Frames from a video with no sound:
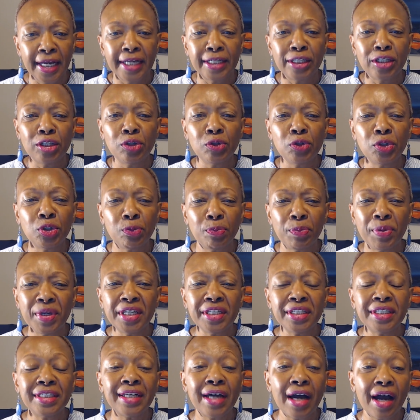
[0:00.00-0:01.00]
to
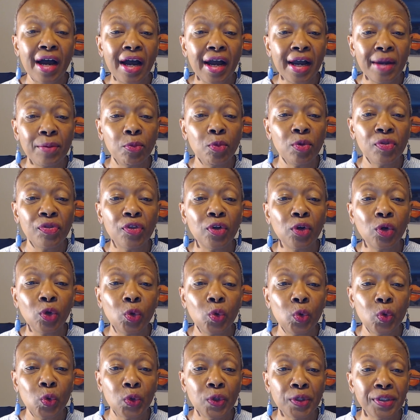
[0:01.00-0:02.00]
spend time with the
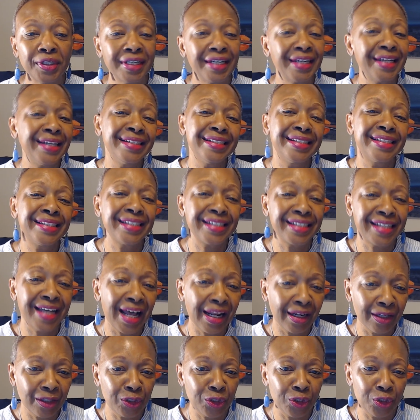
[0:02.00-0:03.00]
Lord in
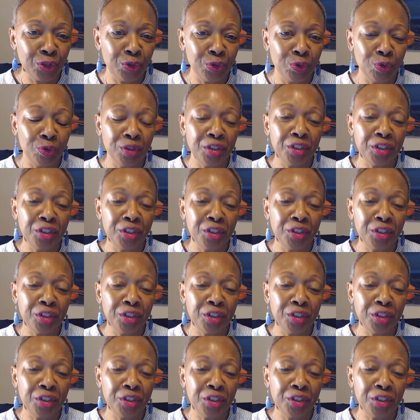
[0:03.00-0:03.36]
solitude,